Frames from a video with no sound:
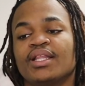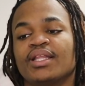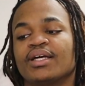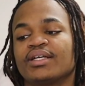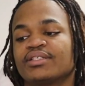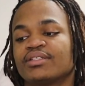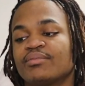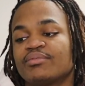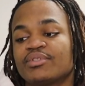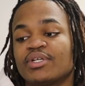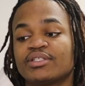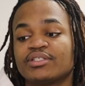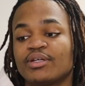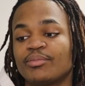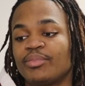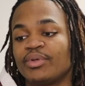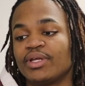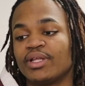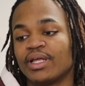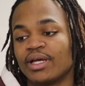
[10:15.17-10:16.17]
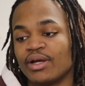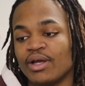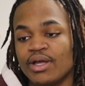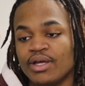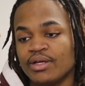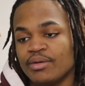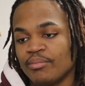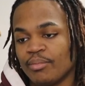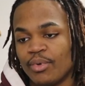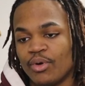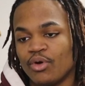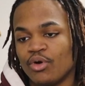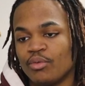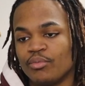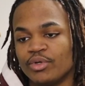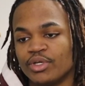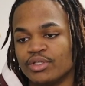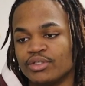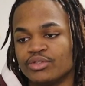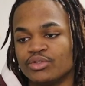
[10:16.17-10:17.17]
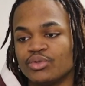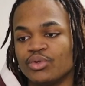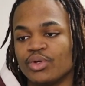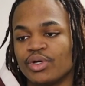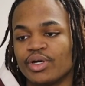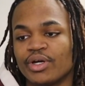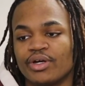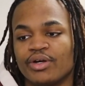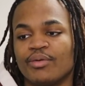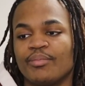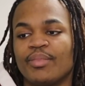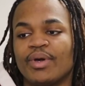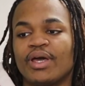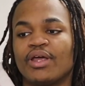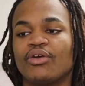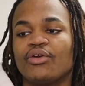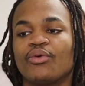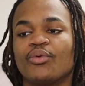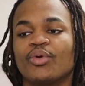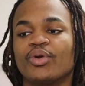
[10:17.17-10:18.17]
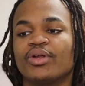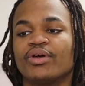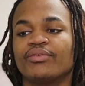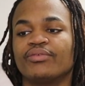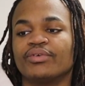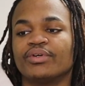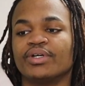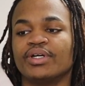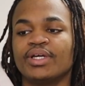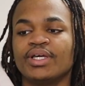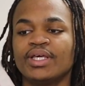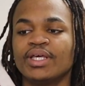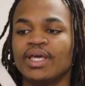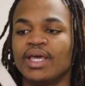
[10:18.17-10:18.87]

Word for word: Like sometimes I'll play like my homie in 2K or Madden or whatever,